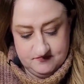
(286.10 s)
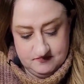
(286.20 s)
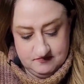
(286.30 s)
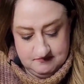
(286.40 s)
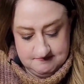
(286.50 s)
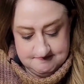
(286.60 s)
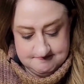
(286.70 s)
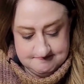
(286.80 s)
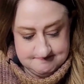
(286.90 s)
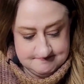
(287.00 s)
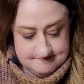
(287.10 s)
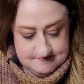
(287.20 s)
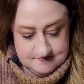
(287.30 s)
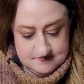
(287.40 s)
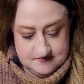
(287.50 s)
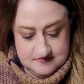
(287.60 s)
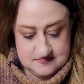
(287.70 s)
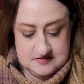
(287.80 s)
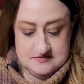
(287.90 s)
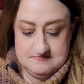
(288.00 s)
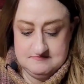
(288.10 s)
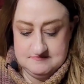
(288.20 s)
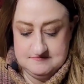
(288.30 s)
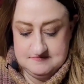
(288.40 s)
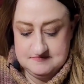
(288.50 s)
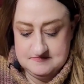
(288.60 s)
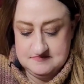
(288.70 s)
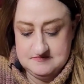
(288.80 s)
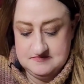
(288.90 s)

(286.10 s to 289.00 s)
[no speech]